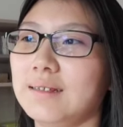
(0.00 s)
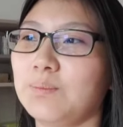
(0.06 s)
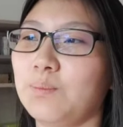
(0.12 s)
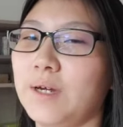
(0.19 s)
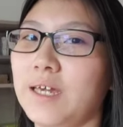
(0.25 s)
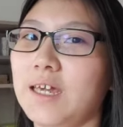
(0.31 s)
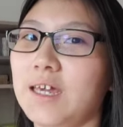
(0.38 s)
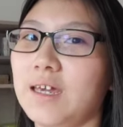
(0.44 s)

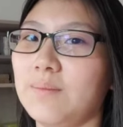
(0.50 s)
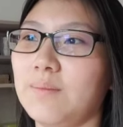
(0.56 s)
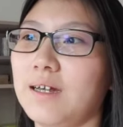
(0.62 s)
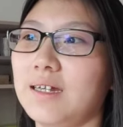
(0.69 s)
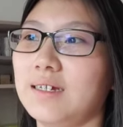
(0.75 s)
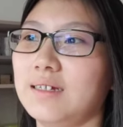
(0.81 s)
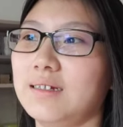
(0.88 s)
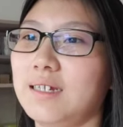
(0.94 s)

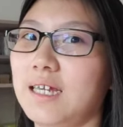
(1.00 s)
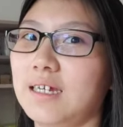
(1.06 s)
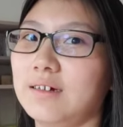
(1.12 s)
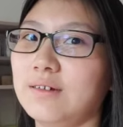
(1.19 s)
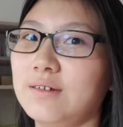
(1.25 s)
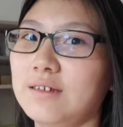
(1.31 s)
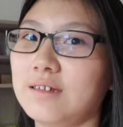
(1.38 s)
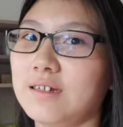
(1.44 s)
my
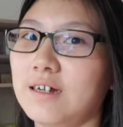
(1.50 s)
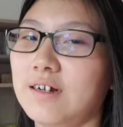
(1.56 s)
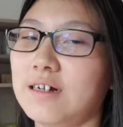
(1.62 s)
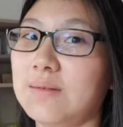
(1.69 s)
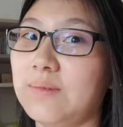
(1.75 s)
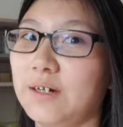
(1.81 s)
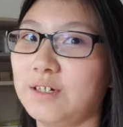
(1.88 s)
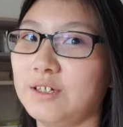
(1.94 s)
nails
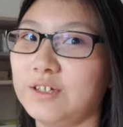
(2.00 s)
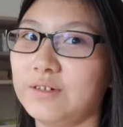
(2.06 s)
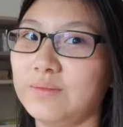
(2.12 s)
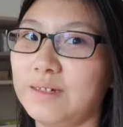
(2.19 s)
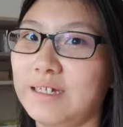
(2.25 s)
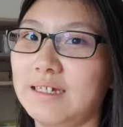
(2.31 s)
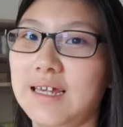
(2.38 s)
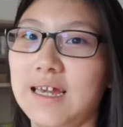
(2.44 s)
are about to
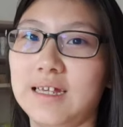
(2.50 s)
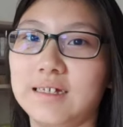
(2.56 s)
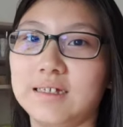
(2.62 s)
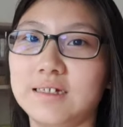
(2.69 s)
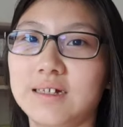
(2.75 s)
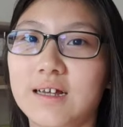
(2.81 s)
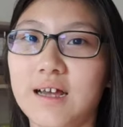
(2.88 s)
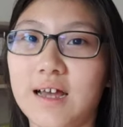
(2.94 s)
be
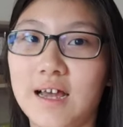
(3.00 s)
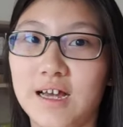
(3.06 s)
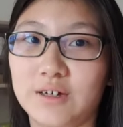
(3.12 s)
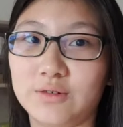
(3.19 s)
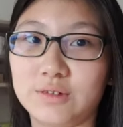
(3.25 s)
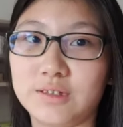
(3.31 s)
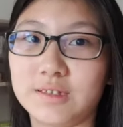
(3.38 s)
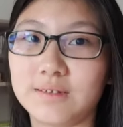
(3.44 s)
yanked
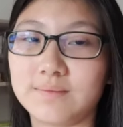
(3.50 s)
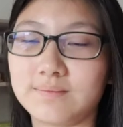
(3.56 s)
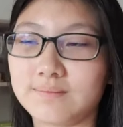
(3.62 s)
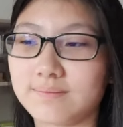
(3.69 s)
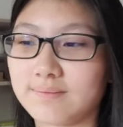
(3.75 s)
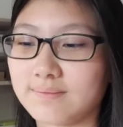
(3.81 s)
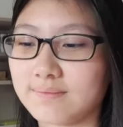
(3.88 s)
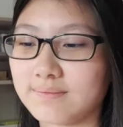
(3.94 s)
out.
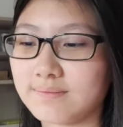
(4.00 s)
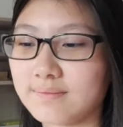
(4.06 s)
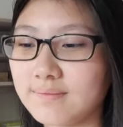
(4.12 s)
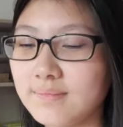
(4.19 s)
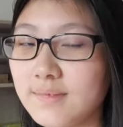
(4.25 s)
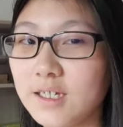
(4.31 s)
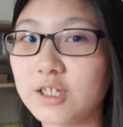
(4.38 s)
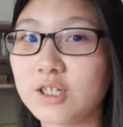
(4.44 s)

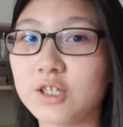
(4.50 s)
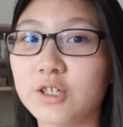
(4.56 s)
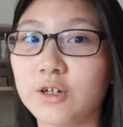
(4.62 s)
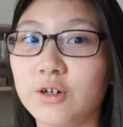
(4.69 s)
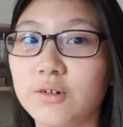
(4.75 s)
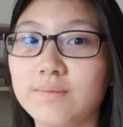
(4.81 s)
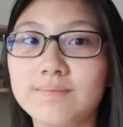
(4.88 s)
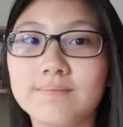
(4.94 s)

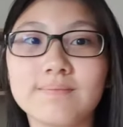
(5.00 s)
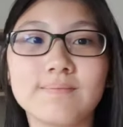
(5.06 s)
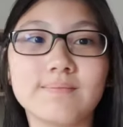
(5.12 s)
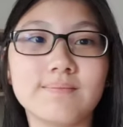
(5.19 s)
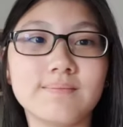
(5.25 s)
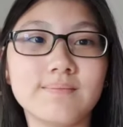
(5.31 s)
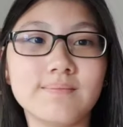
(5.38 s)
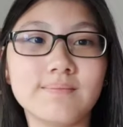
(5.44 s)
So
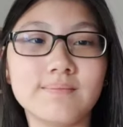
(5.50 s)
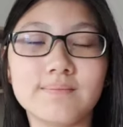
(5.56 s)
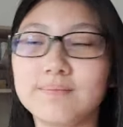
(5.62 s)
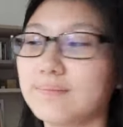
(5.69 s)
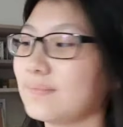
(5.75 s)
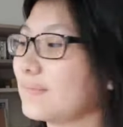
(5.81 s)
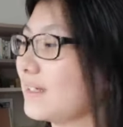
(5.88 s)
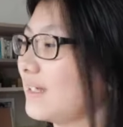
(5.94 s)

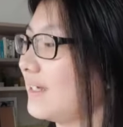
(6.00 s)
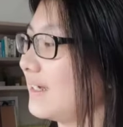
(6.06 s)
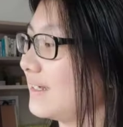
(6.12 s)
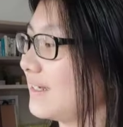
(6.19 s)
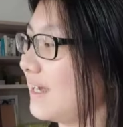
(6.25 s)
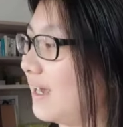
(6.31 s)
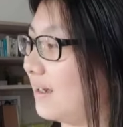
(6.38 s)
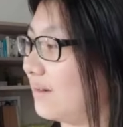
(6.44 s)

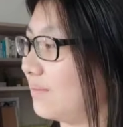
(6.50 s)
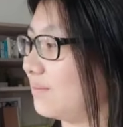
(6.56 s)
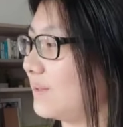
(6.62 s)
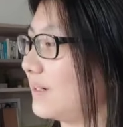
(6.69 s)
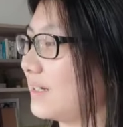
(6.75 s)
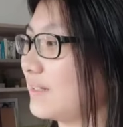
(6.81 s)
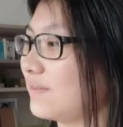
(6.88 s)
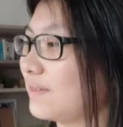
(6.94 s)
yeah,
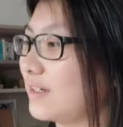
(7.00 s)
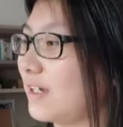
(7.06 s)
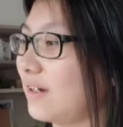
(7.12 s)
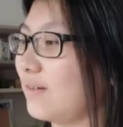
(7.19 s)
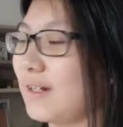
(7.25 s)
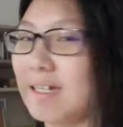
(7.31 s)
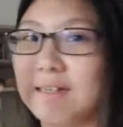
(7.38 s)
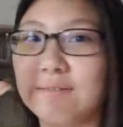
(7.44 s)
but as for
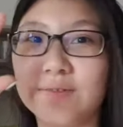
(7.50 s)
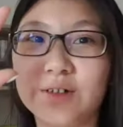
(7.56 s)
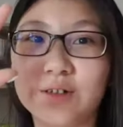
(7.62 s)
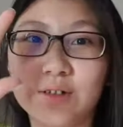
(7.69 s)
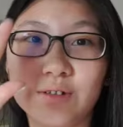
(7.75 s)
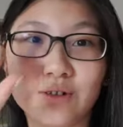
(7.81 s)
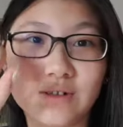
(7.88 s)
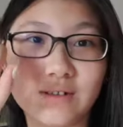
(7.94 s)
now, I have
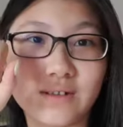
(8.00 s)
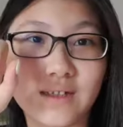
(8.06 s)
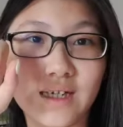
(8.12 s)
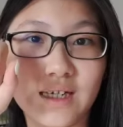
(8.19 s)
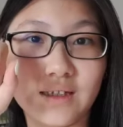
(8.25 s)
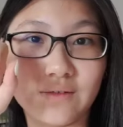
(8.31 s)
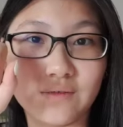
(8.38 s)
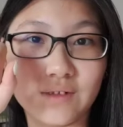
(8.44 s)
all
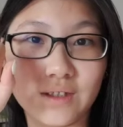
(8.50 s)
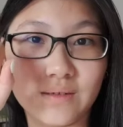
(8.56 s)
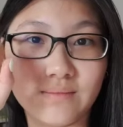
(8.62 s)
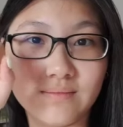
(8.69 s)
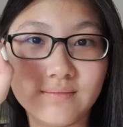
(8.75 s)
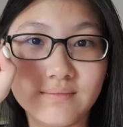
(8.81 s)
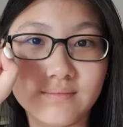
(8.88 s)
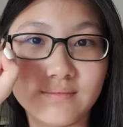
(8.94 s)
10 of
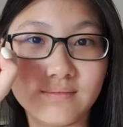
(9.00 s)
them.